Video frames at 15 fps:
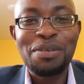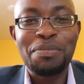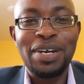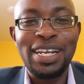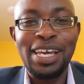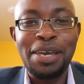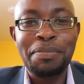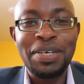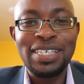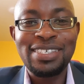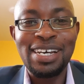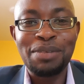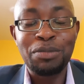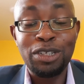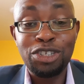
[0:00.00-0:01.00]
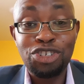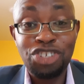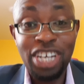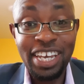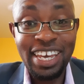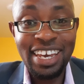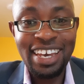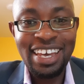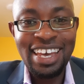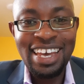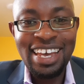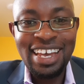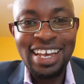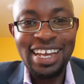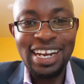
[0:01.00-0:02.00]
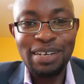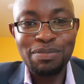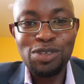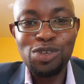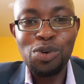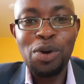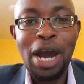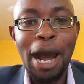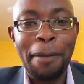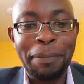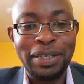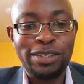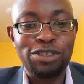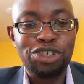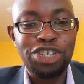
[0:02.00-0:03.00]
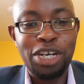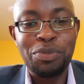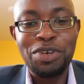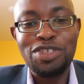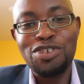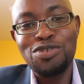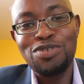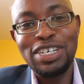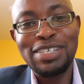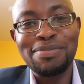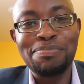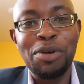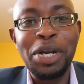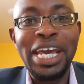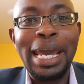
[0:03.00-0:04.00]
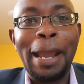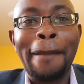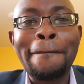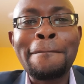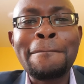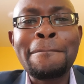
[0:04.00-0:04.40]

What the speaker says: My name is Samuel Chege, and I'm so happy to share with you this morning